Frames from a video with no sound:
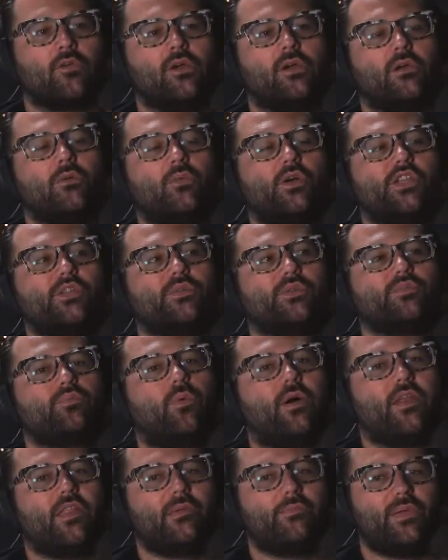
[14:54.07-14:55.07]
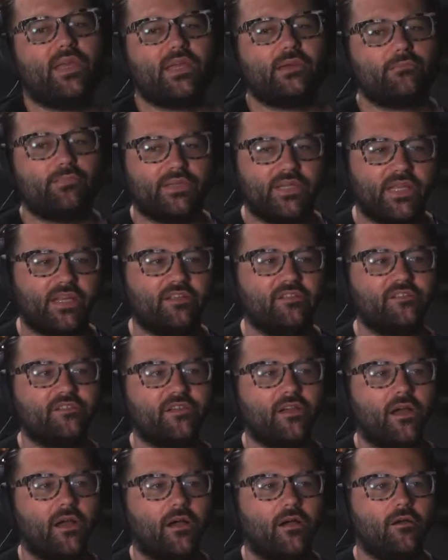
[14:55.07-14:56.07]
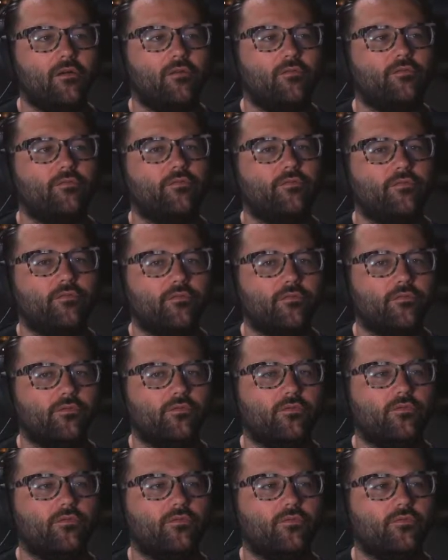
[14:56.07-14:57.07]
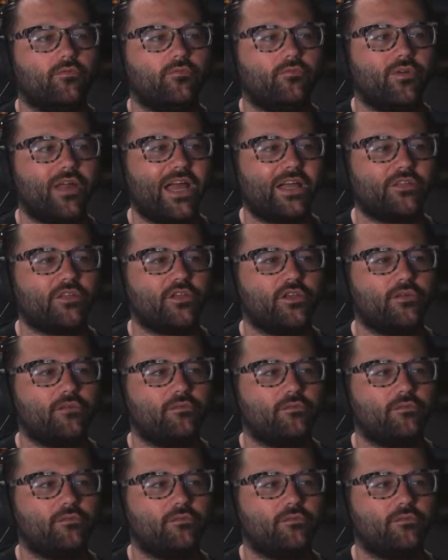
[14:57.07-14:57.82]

Which was one of the big complaints of Ratchet.